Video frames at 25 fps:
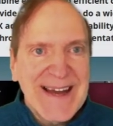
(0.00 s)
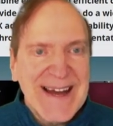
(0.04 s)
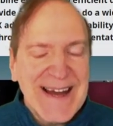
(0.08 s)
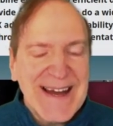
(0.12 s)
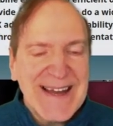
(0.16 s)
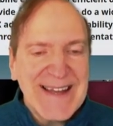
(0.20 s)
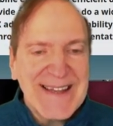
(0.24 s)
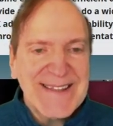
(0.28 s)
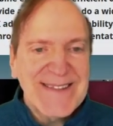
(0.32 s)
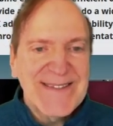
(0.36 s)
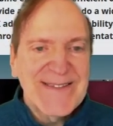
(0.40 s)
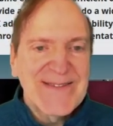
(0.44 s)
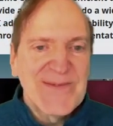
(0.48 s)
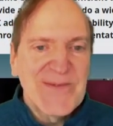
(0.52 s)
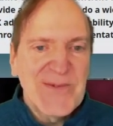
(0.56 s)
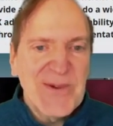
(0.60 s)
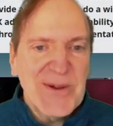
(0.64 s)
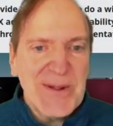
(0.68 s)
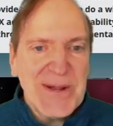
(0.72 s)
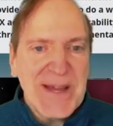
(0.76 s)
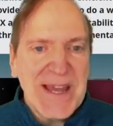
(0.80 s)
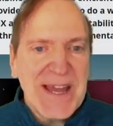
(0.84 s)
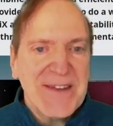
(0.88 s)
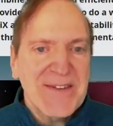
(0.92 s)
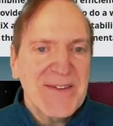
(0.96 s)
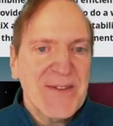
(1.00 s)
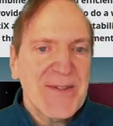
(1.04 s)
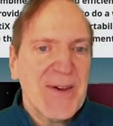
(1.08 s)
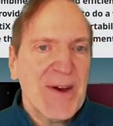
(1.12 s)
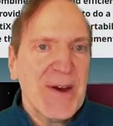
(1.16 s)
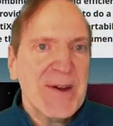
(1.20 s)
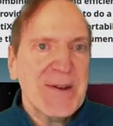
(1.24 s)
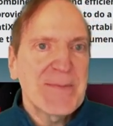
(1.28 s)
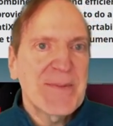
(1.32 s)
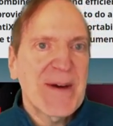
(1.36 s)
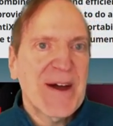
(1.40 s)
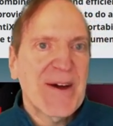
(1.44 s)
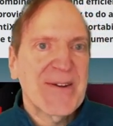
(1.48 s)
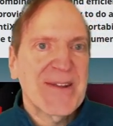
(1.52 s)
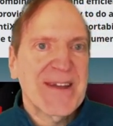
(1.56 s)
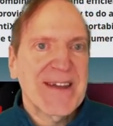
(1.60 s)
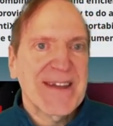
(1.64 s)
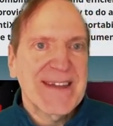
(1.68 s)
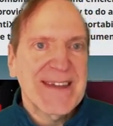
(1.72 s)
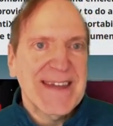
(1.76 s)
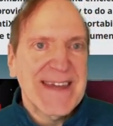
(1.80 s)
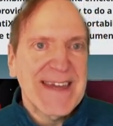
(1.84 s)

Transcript: I really hadn't thought about it,